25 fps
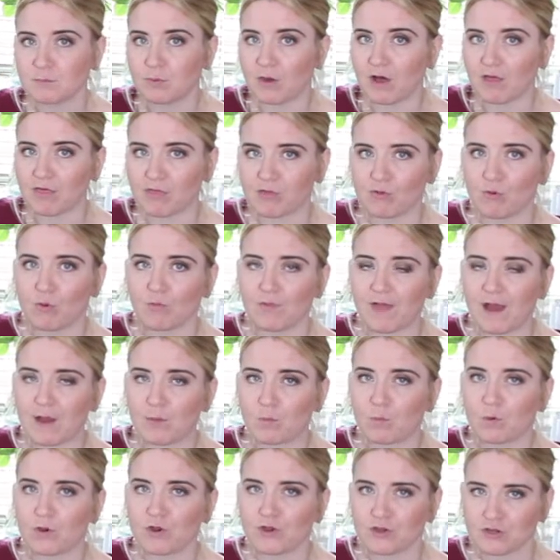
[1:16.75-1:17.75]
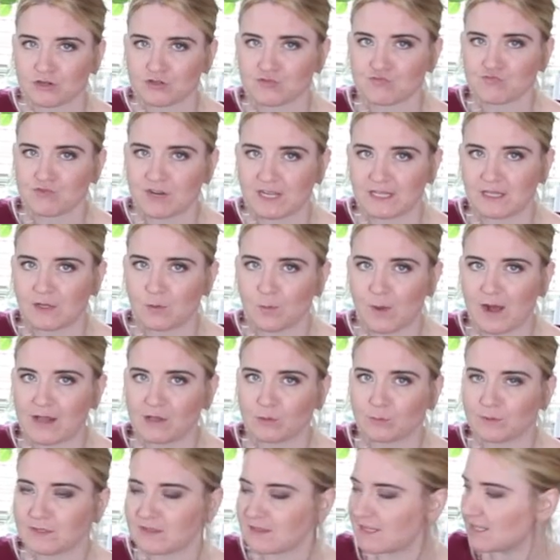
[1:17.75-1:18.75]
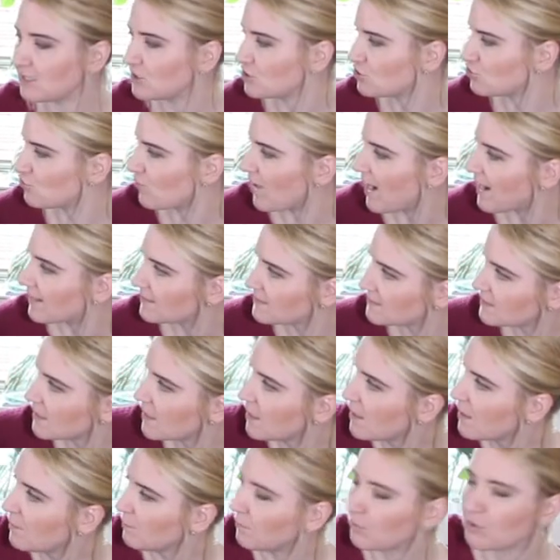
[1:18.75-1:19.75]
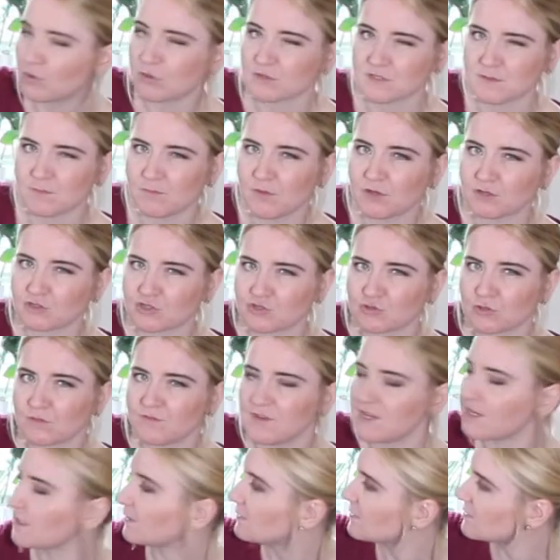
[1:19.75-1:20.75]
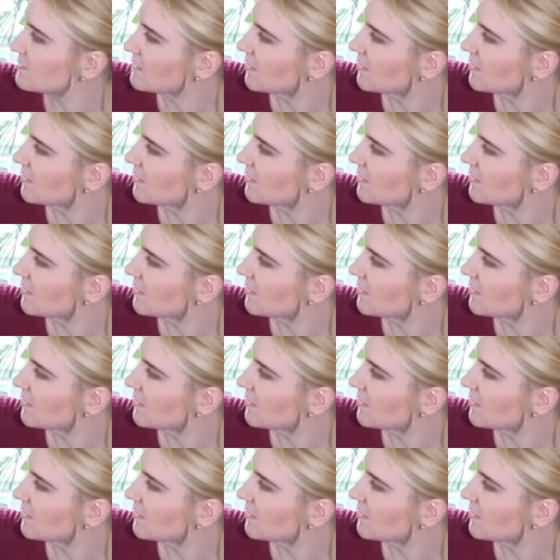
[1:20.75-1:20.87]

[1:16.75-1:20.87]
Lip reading: but I thought that works really well with this dress because I'm not sure if you can